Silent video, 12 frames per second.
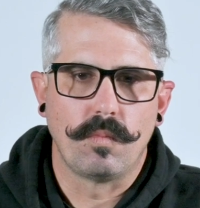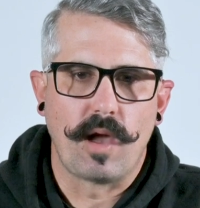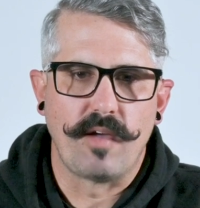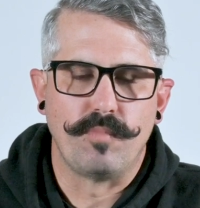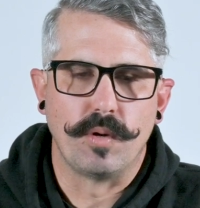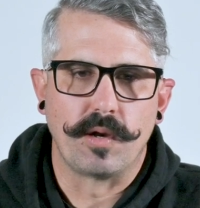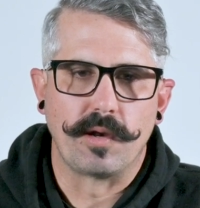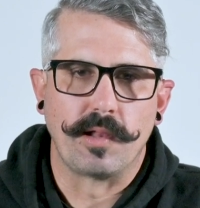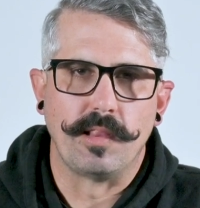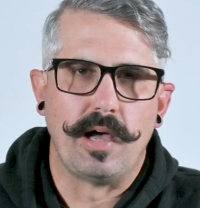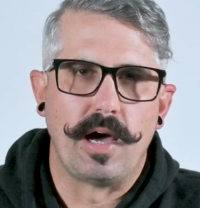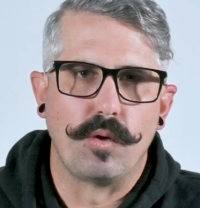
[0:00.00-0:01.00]
I put in a
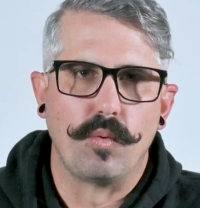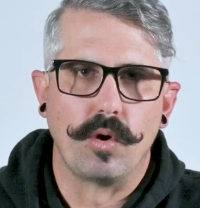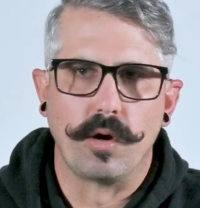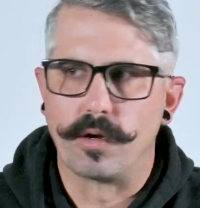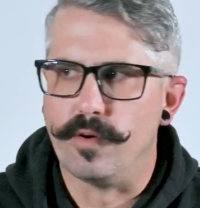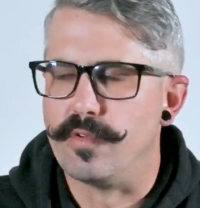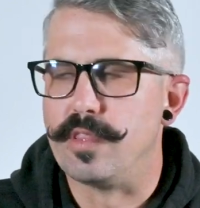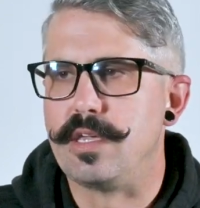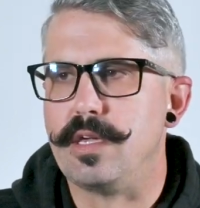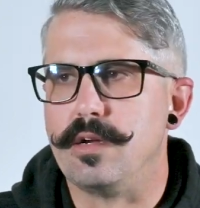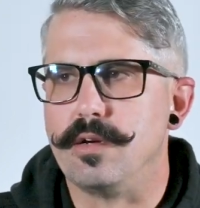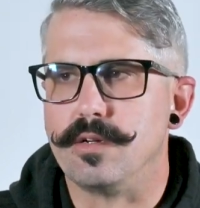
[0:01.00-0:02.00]
lot of work over the
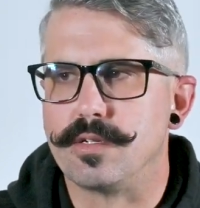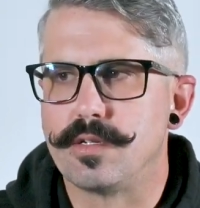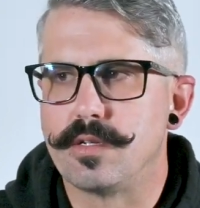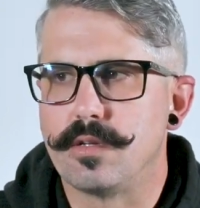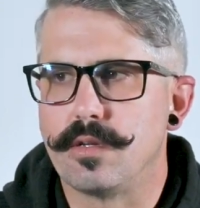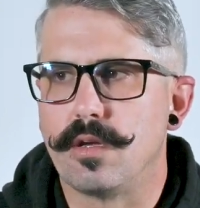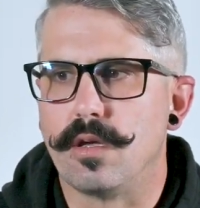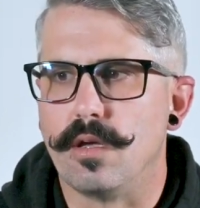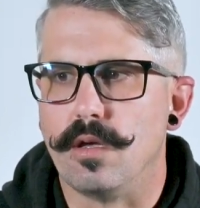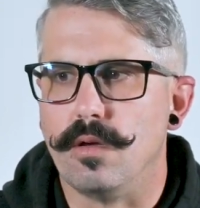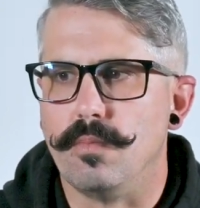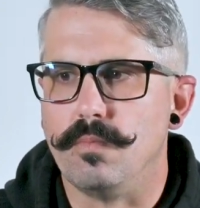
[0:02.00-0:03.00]
years,
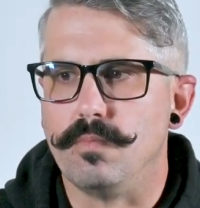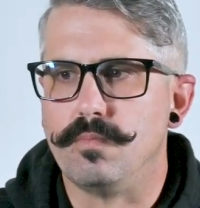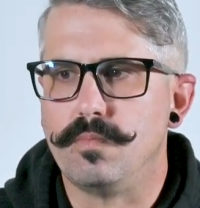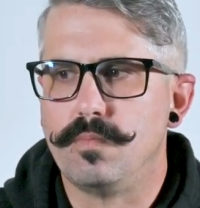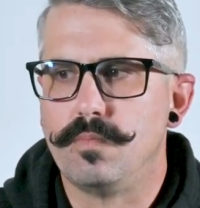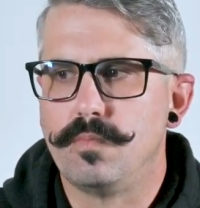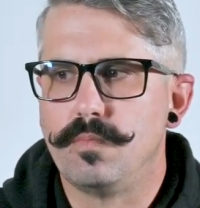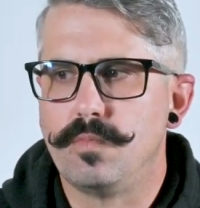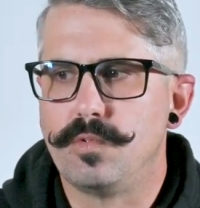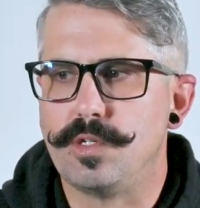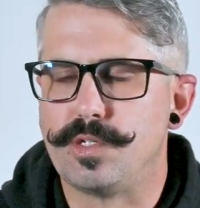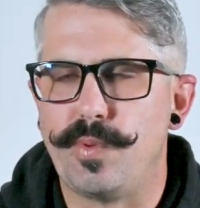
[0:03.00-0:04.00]

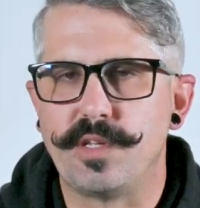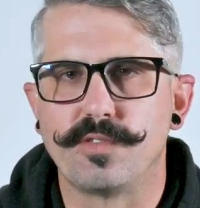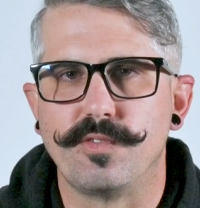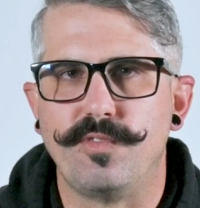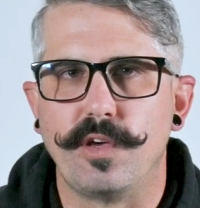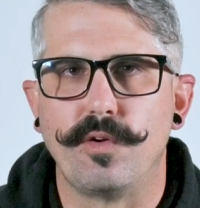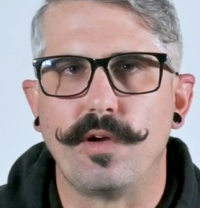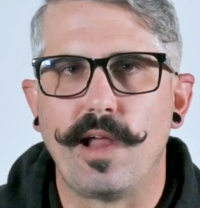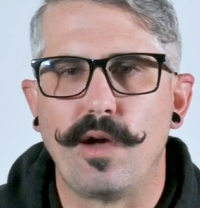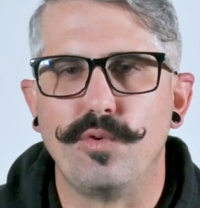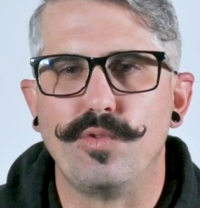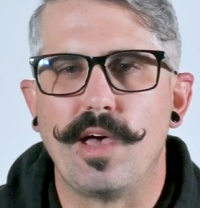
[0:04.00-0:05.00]
just basically figuring
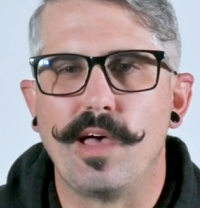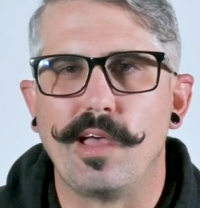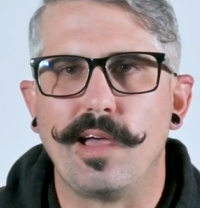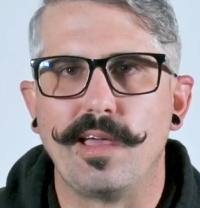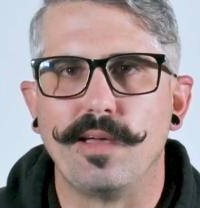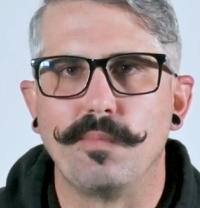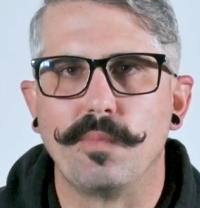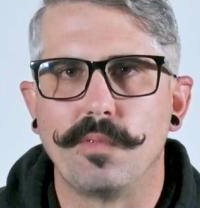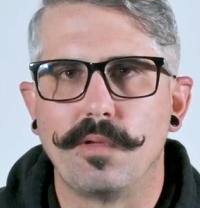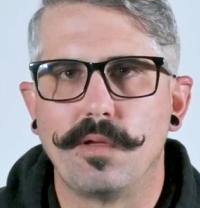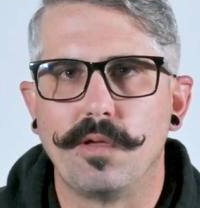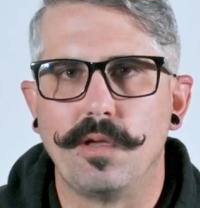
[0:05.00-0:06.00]
out who the hell I am.
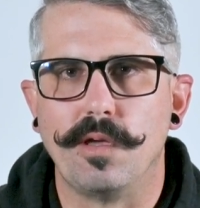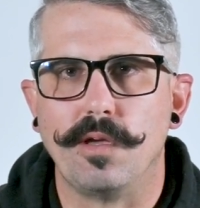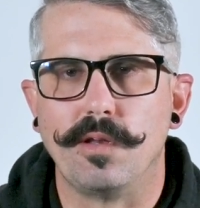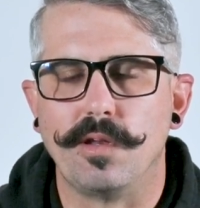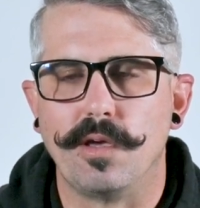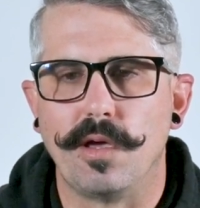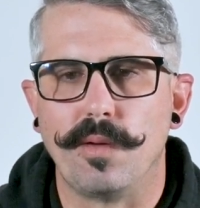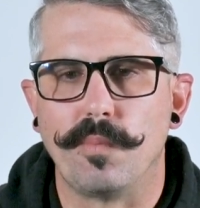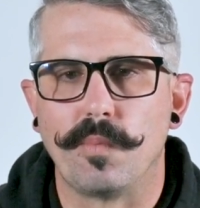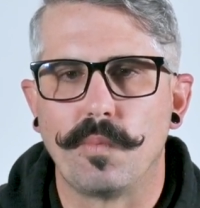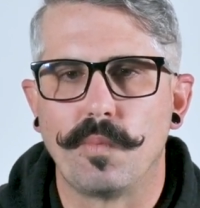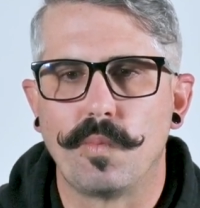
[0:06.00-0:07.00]
And
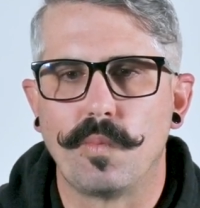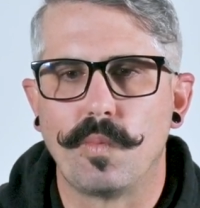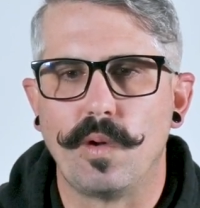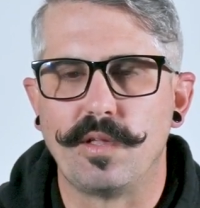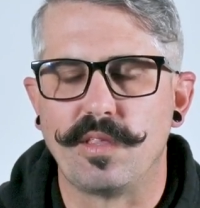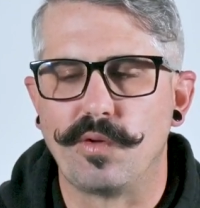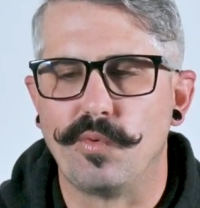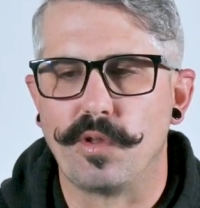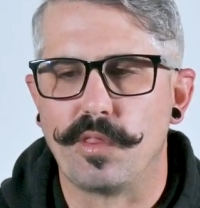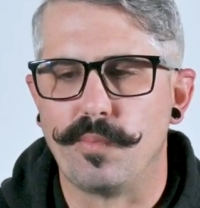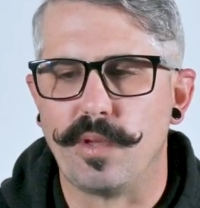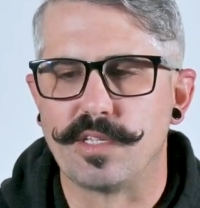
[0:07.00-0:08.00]
I think one
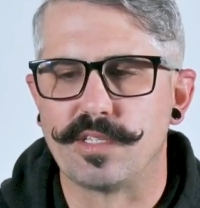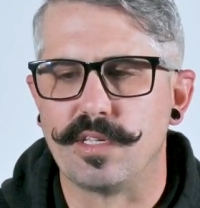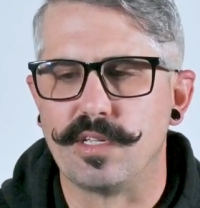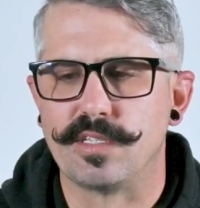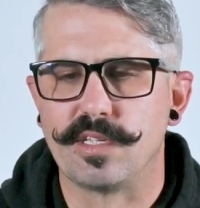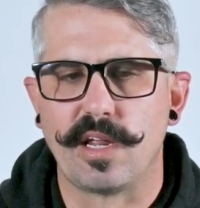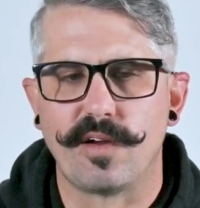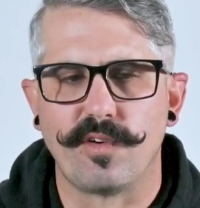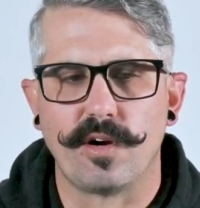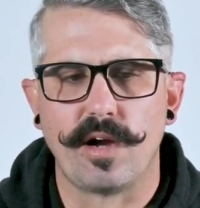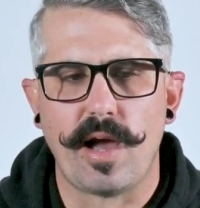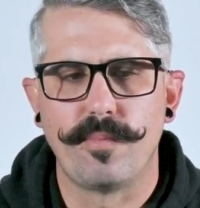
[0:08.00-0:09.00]
of the best things that
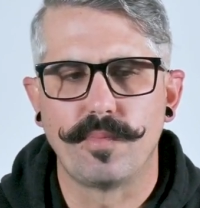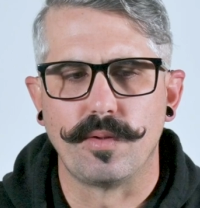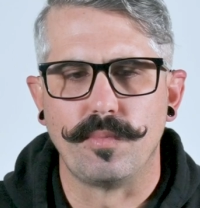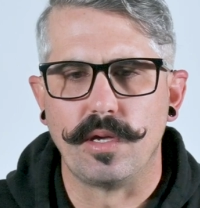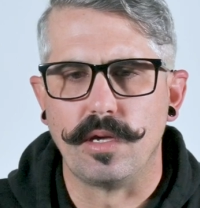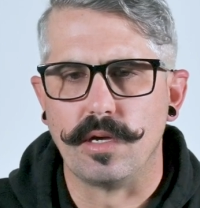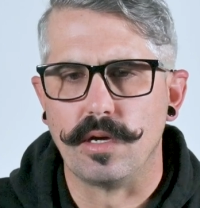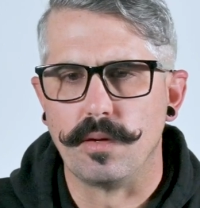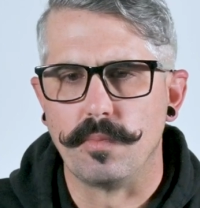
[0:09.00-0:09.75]
ever happened to me,